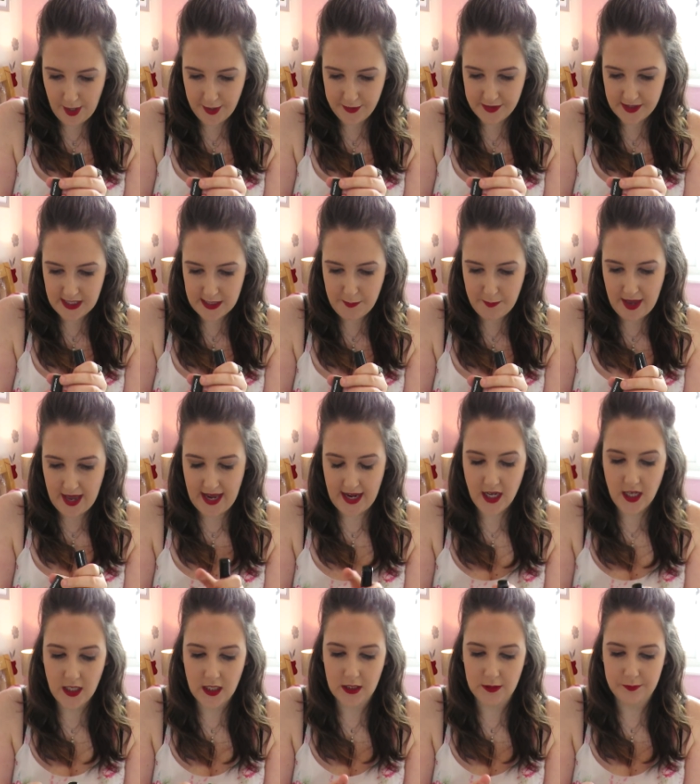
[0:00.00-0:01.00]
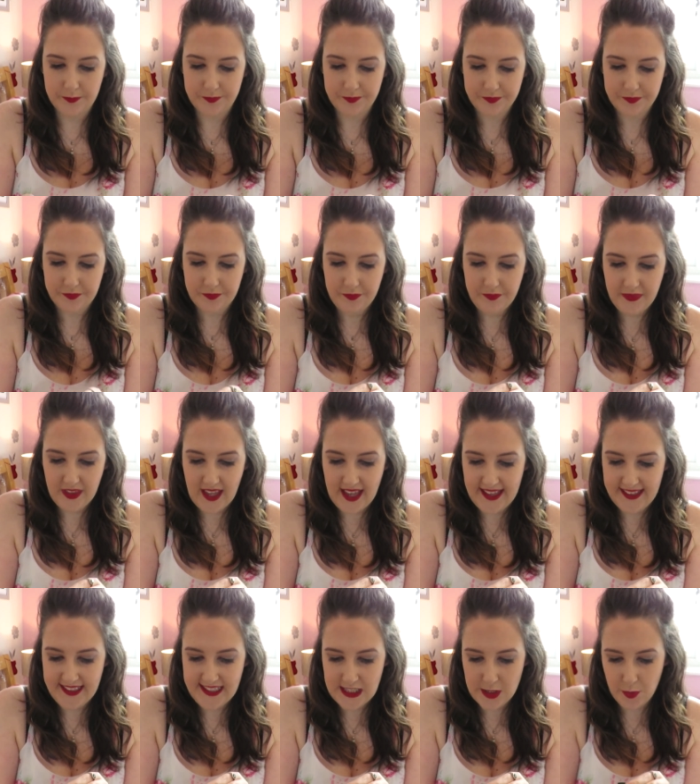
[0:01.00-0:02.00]
Posy Pink.
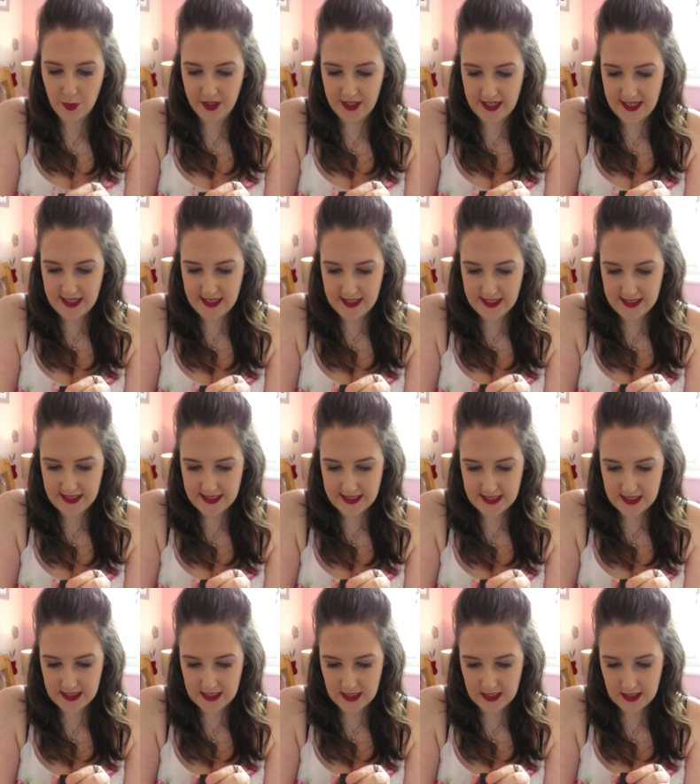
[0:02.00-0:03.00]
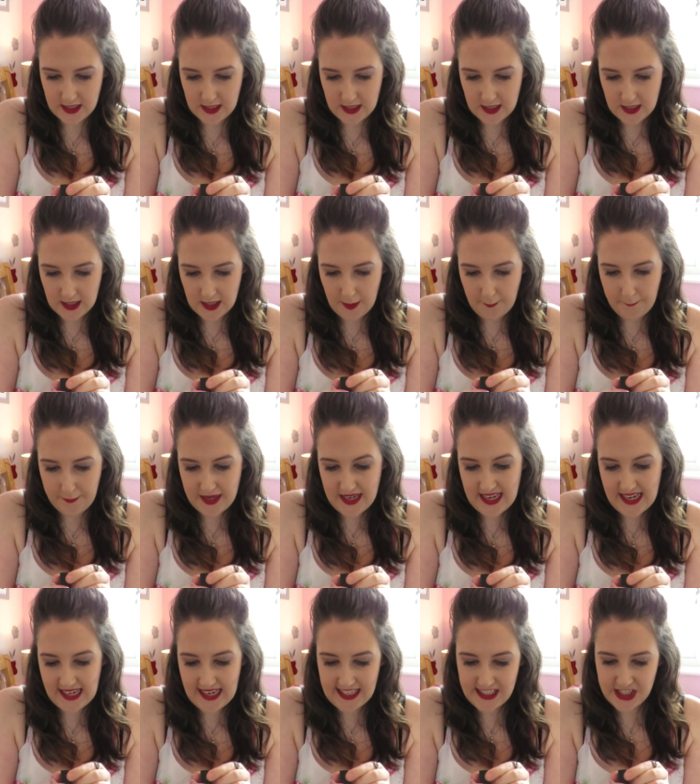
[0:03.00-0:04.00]
And this one is
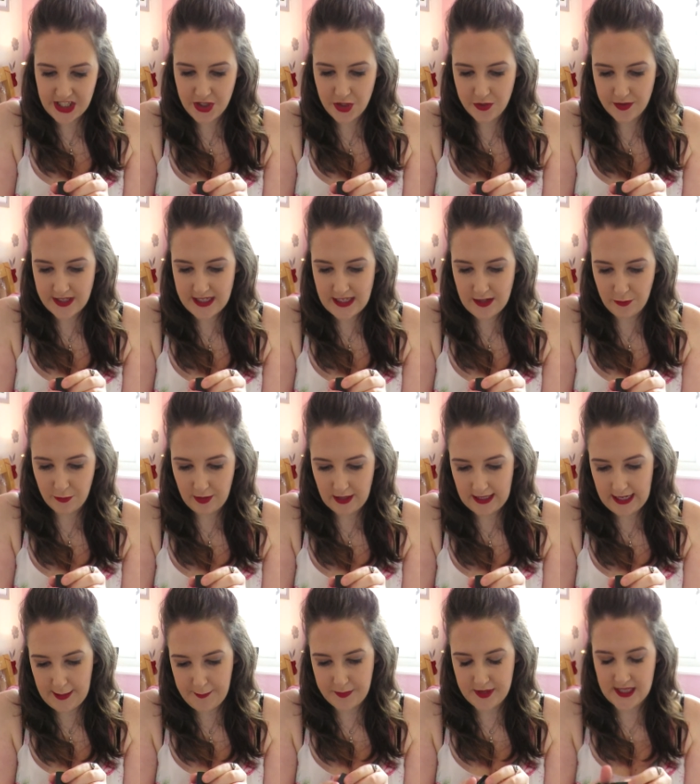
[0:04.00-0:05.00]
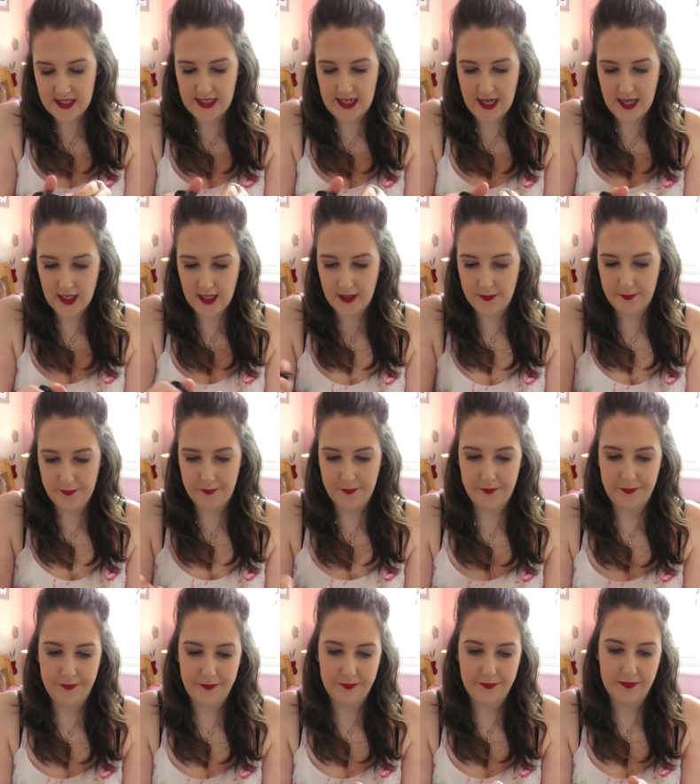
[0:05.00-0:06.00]
Be Legendary Lipstick.
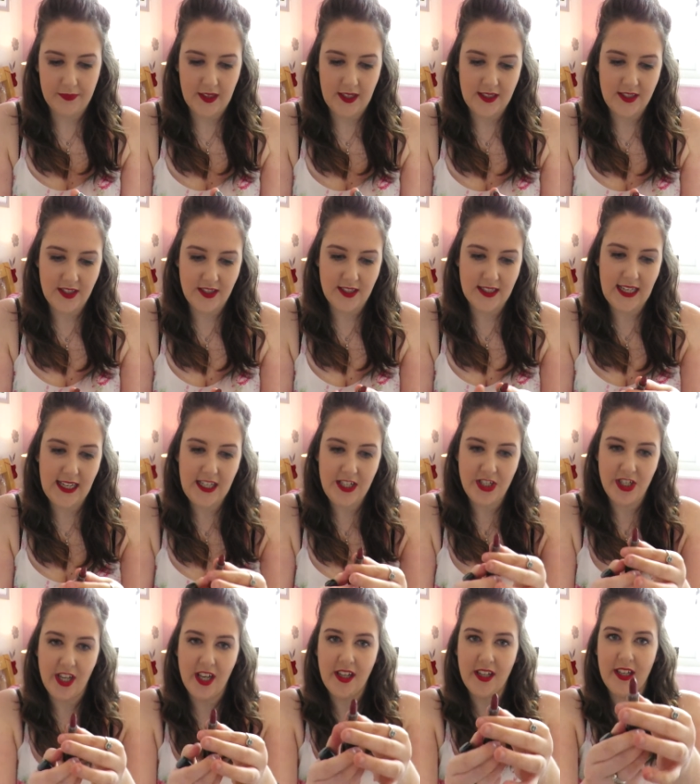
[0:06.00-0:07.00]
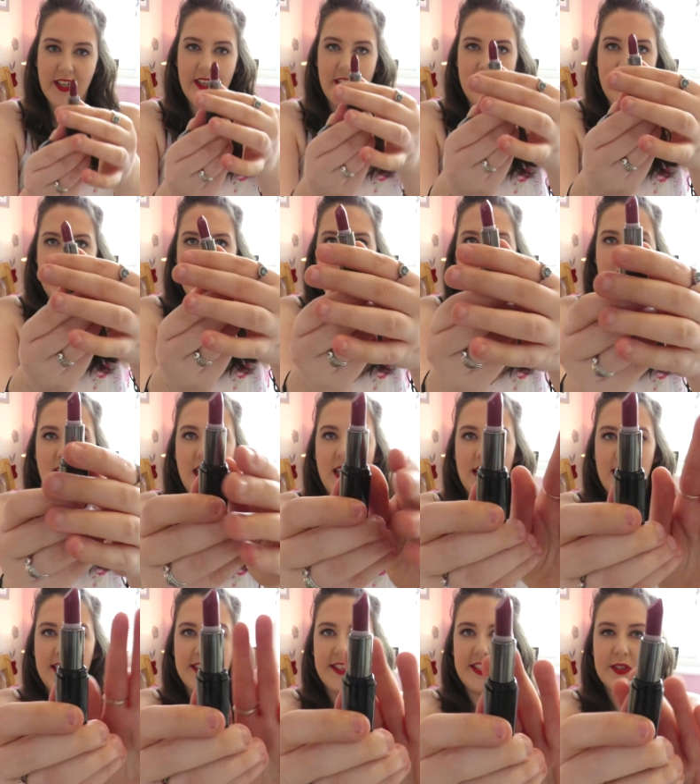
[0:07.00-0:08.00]
Slightly darker, yeah.
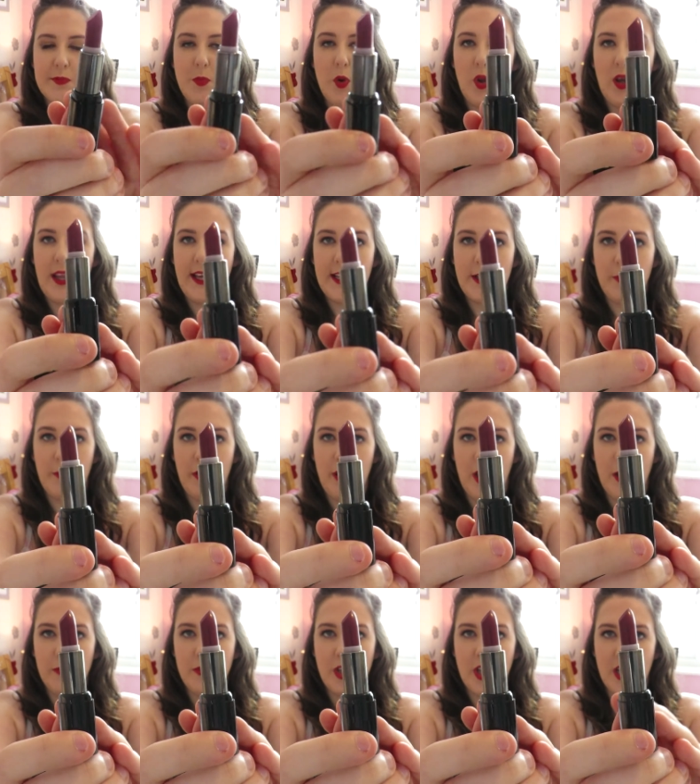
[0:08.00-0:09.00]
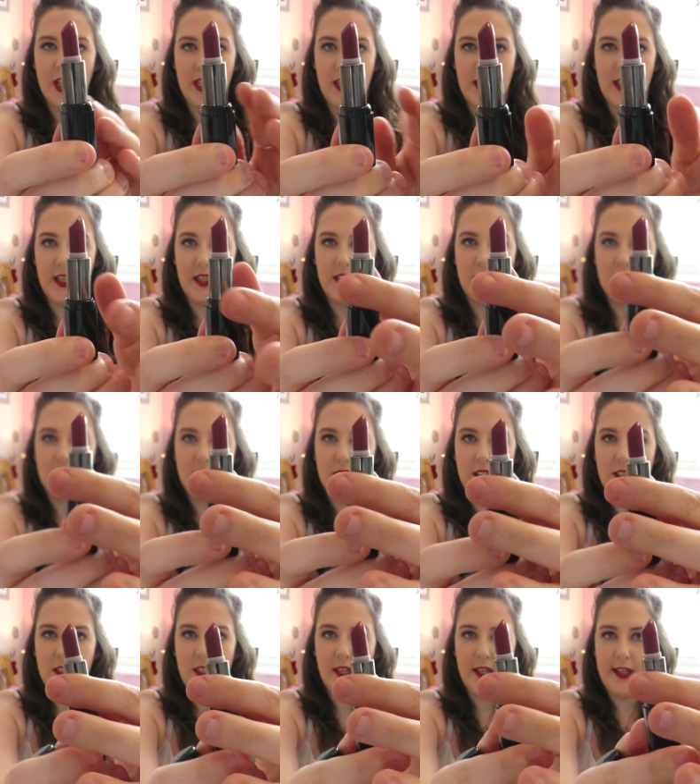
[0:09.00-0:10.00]
So it's more like a plum colour.
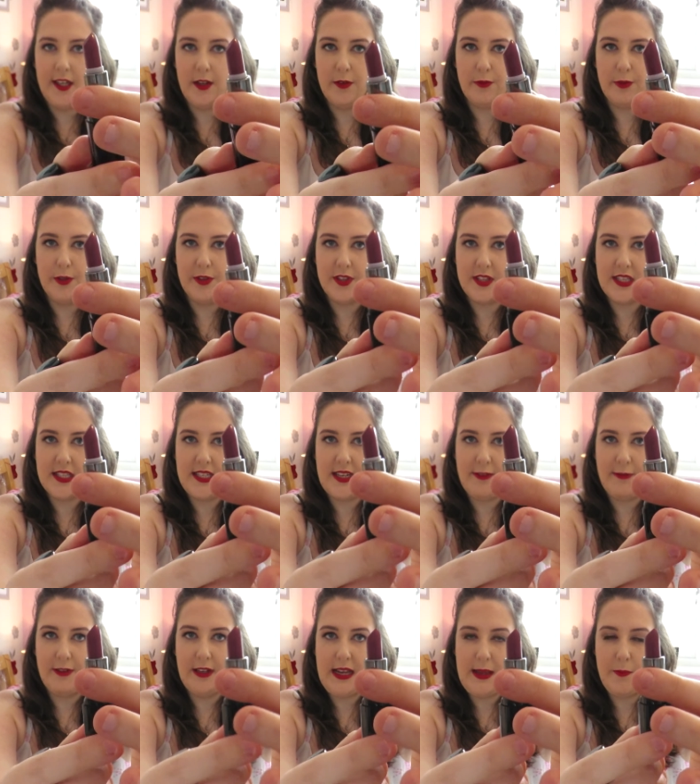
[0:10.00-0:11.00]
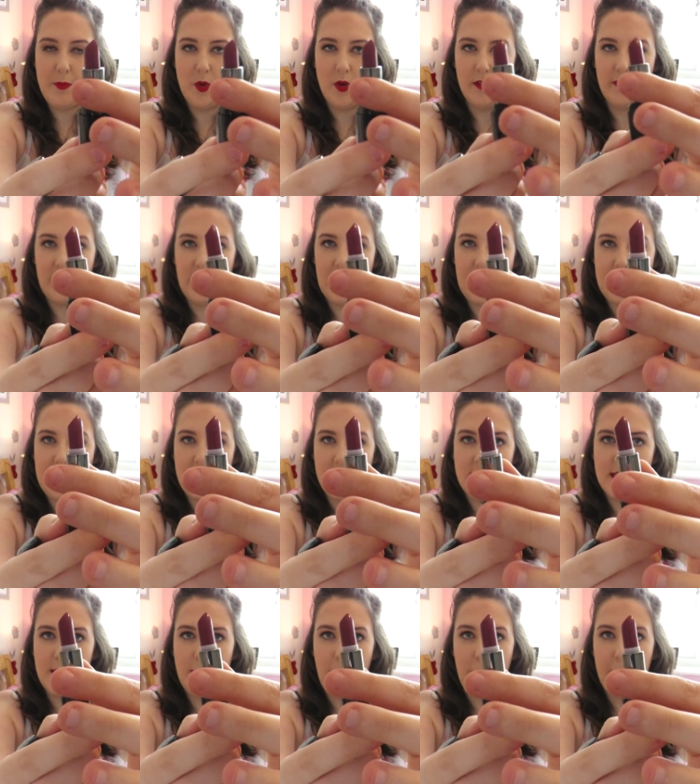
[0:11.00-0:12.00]
And the other one's definitely more of a
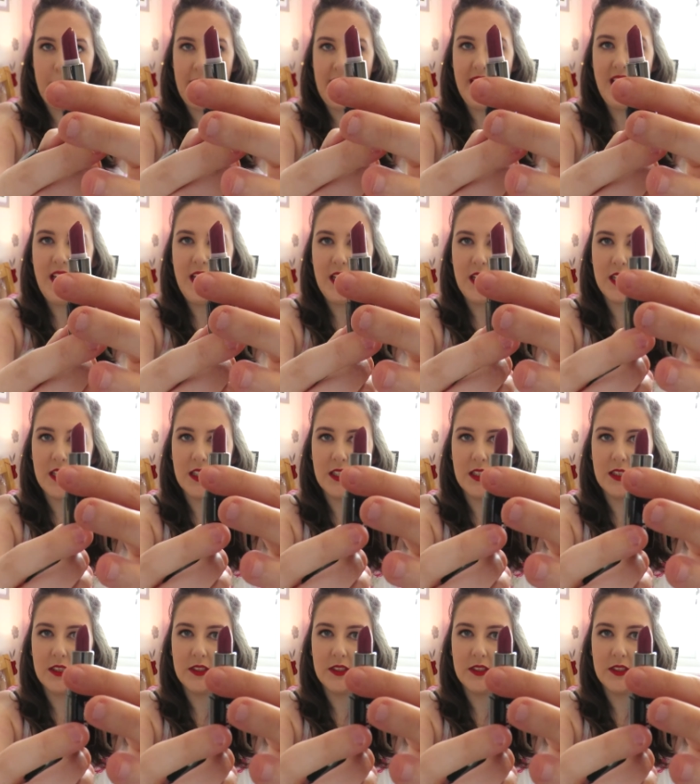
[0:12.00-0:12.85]
light pink.